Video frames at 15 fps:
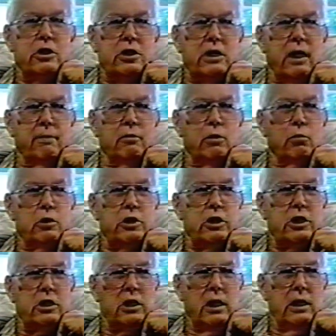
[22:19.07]
7th was a
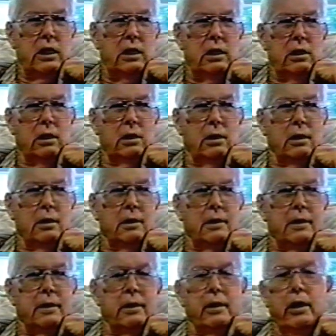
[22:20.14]
Sunday,
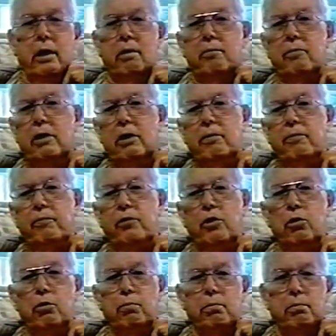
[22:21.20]
and very few